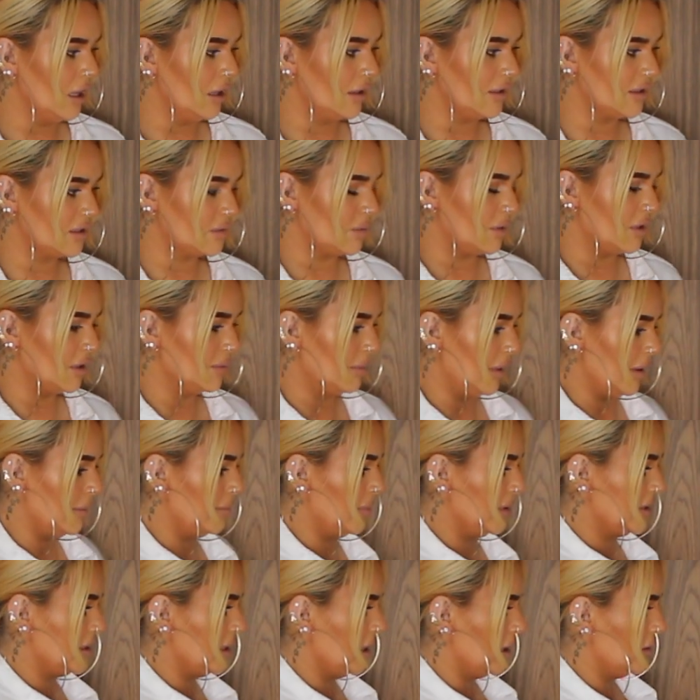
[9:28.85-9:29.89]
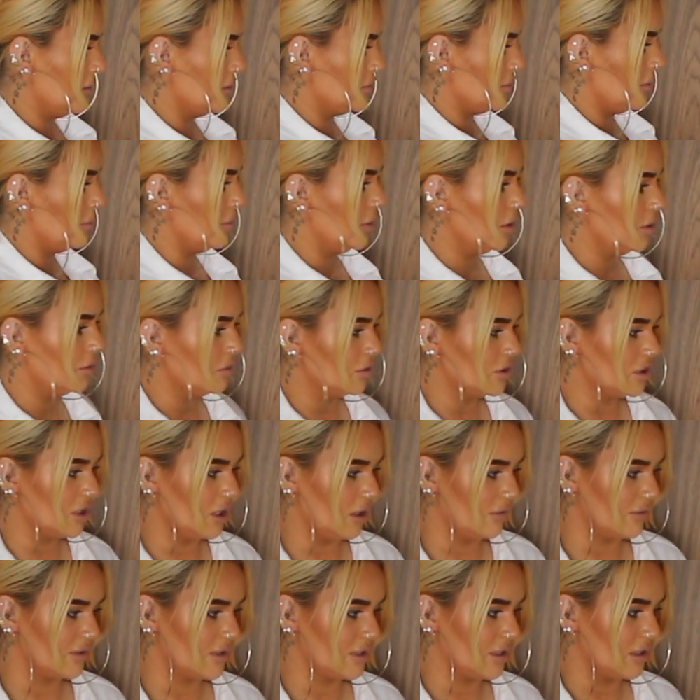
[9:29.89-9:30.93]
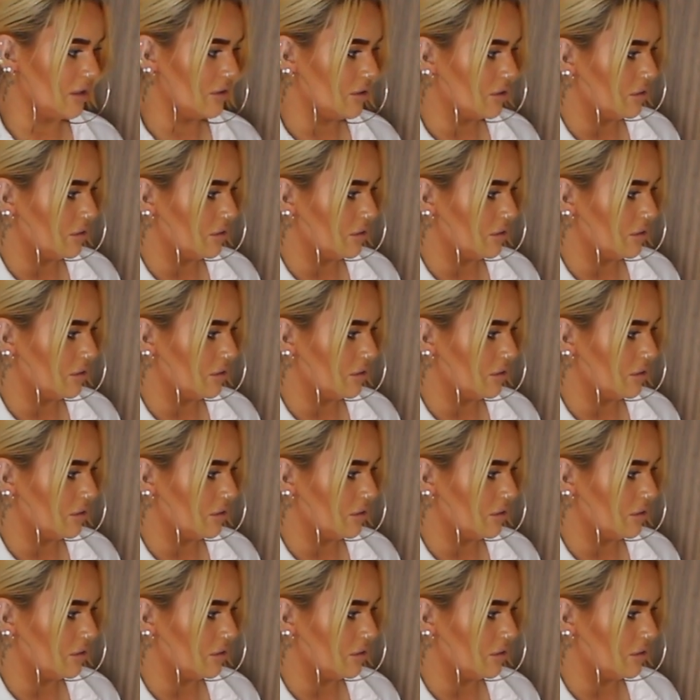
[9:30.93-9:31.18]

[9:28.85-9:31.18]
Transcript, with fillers: this one in particular is from Gucci obviously you